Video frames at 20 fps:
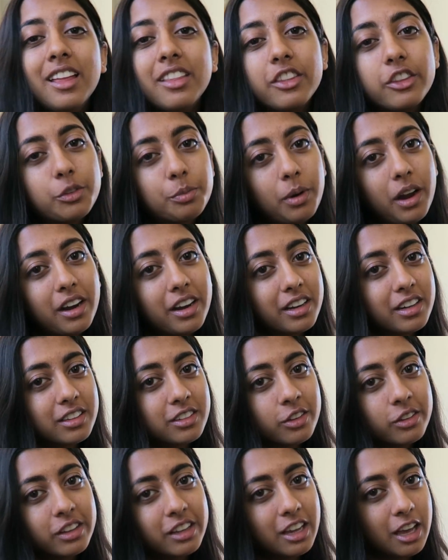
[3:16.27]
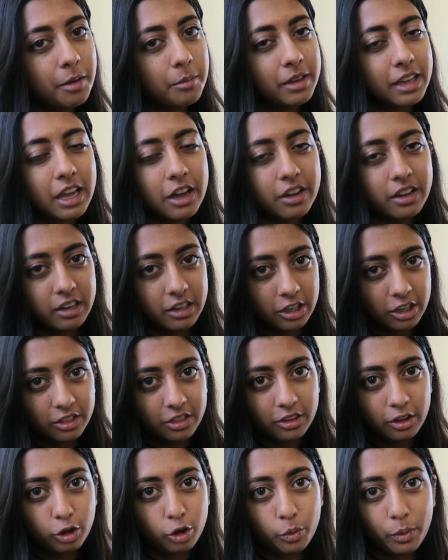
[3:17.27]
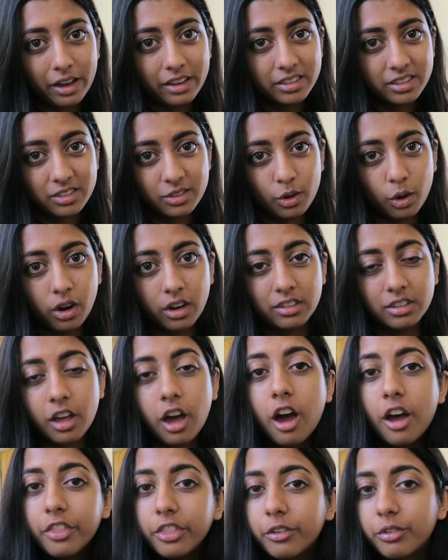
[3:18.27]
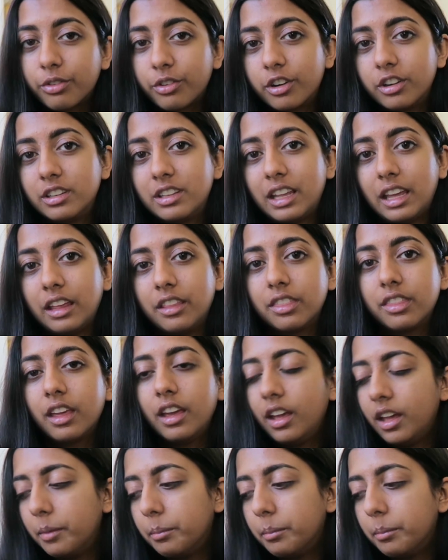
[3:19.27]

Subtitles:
this product is only coming out in US stores on the 14th.